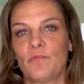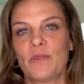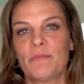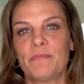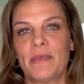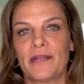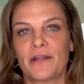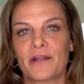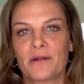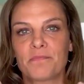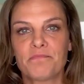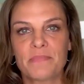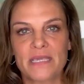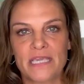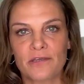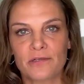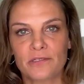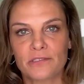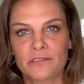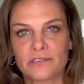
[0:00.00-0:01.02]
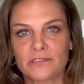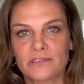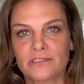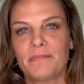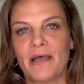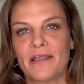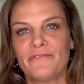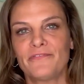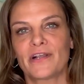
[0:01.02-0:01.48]
We made our
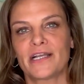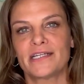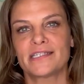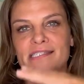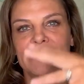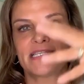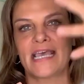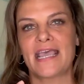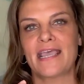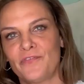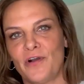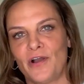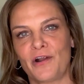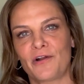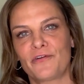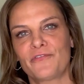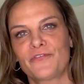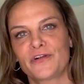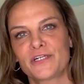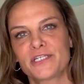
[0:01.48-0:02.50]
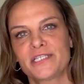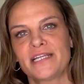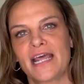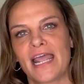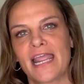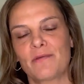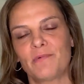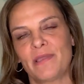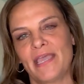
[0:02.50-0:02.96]
meal. I forgot to say, our first
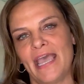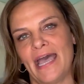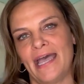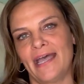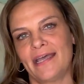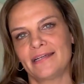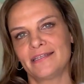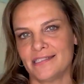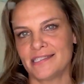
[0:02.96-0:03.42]
night we had